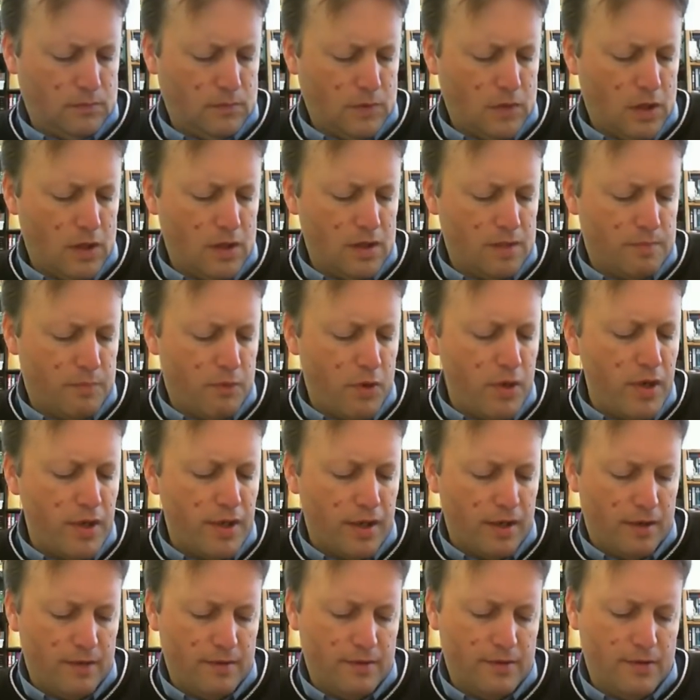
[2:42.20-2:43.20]
No, it's
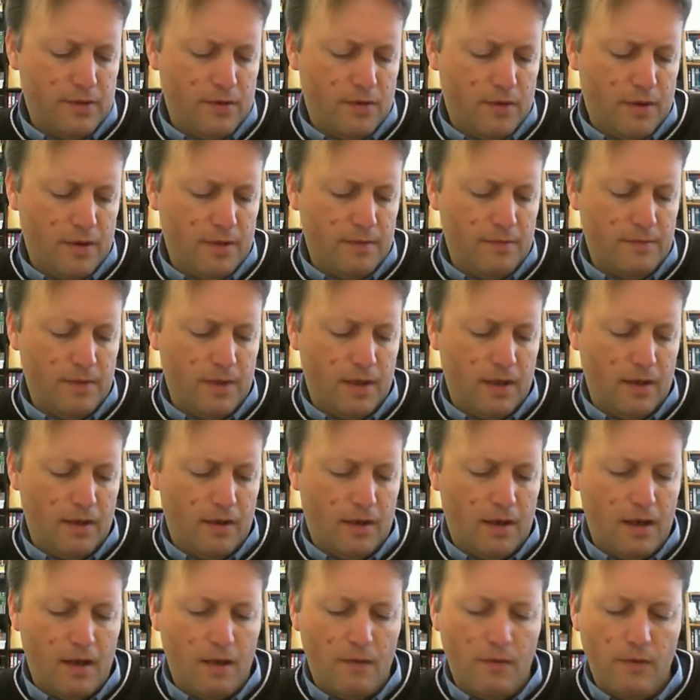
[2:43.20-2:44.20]
printer, sorry. I
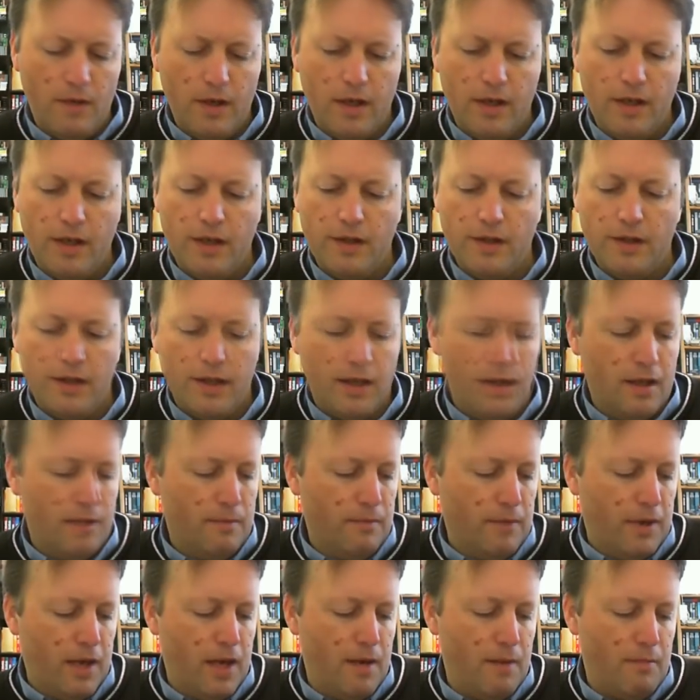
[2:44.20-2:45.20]
can't read it in
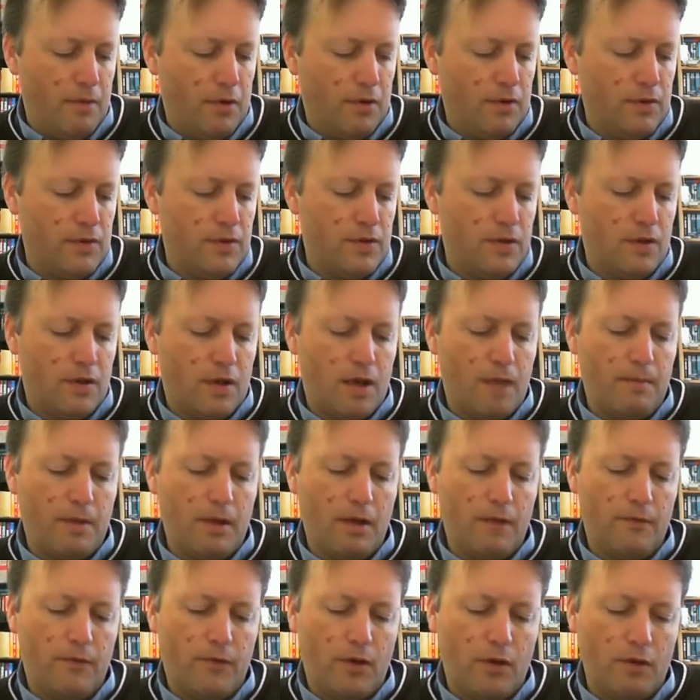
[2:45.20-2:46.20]
the camera because it's not coming
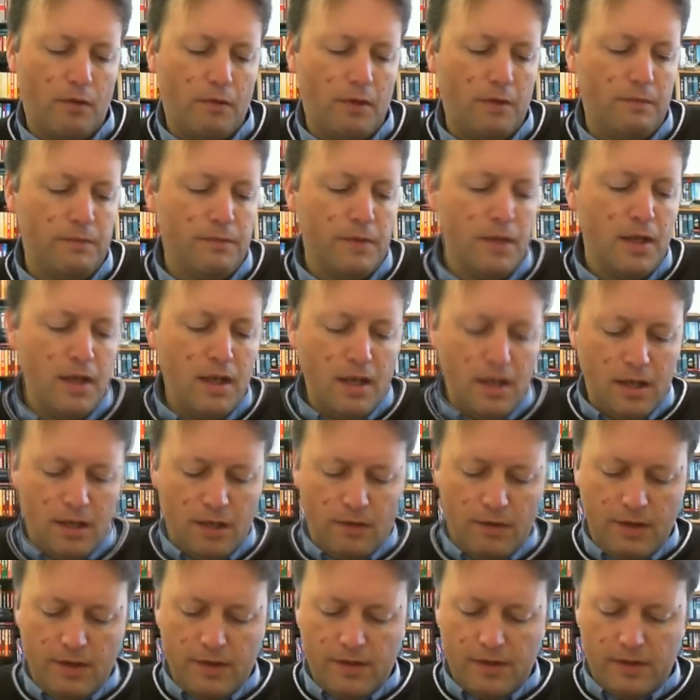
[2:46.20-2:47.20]
up very well. Now
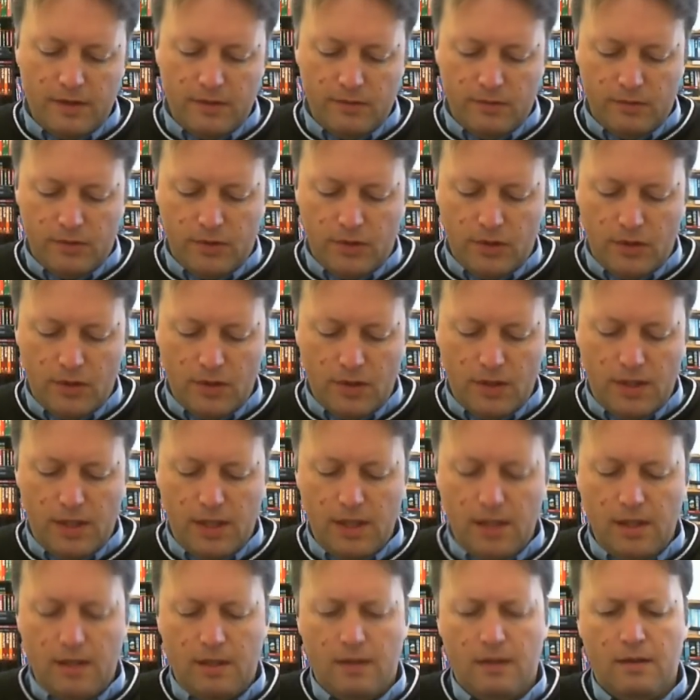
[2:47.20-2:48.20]
it is a little
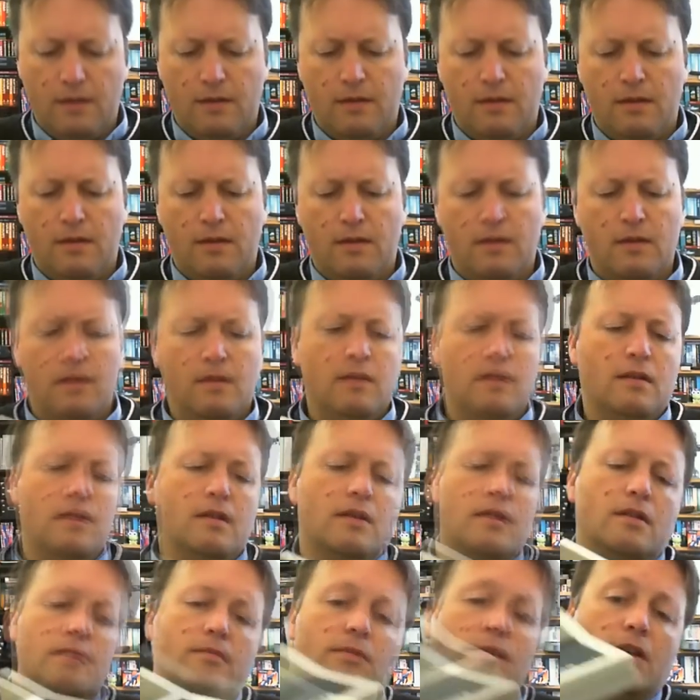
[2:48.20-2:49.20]
dirty.
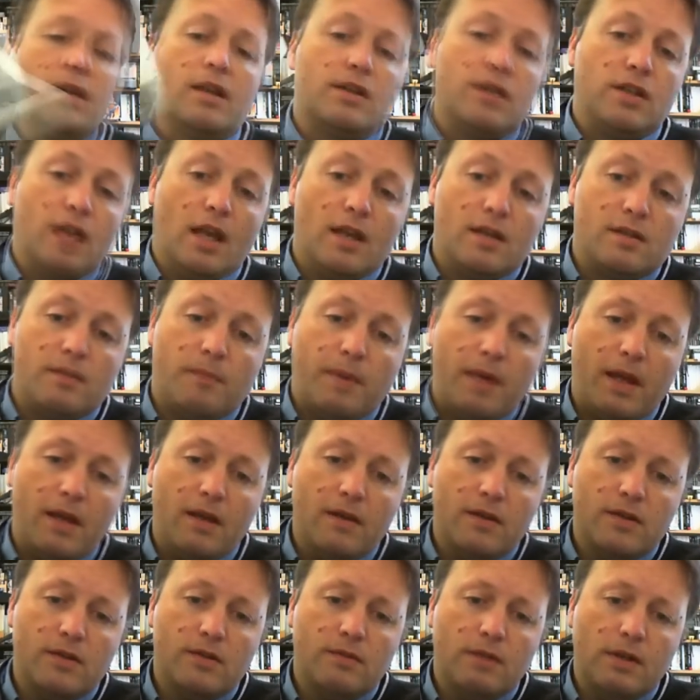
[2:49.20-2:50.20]
It actually has a
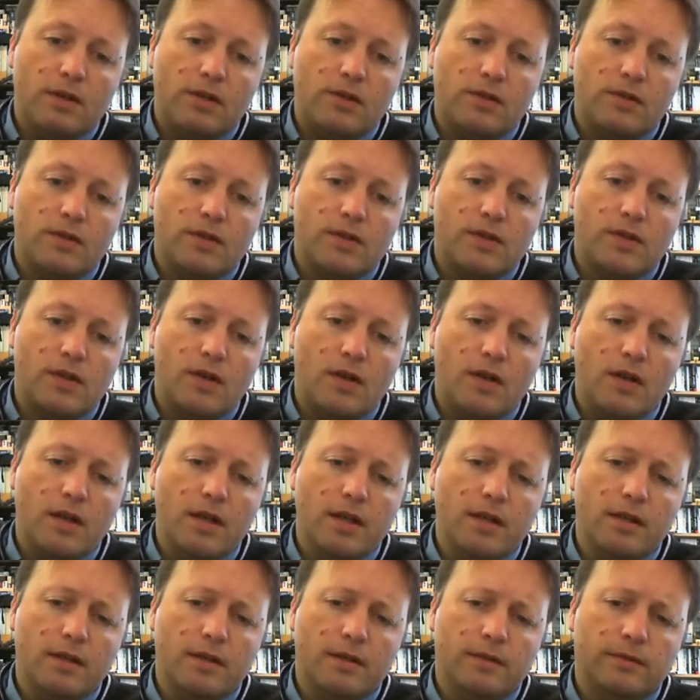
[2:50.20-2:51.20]
power switch on the
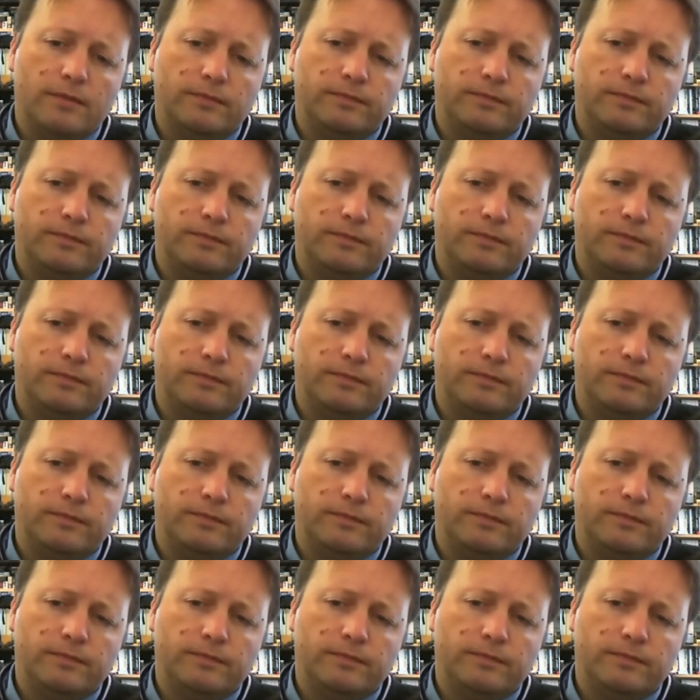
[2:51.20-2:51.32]
side.